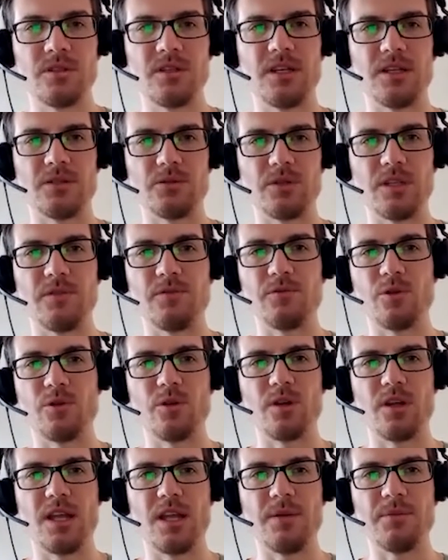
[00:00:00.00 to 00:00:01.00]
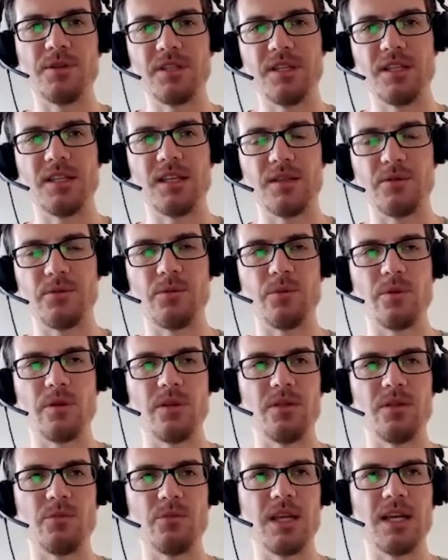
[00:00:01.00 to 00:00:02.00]
actually, for everything that
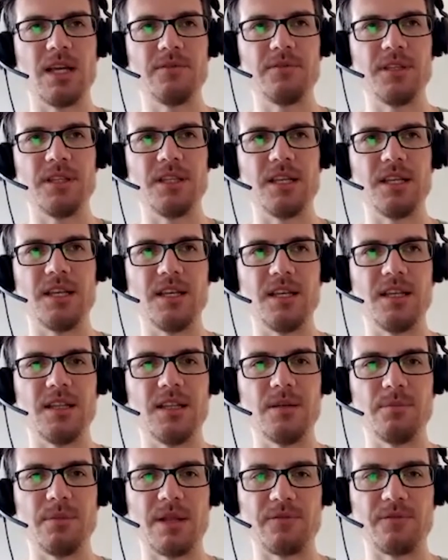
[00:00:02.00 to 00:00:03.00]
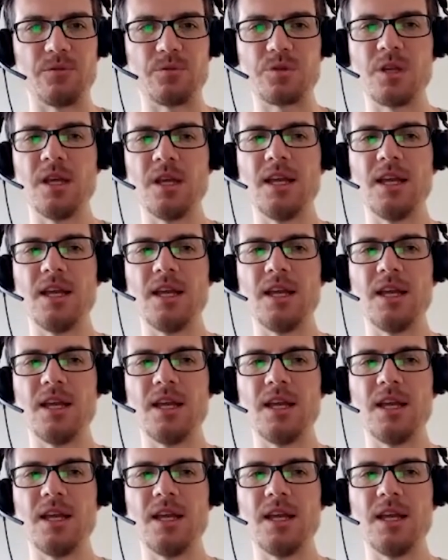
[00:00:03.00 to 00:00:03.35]
we have in the platforms.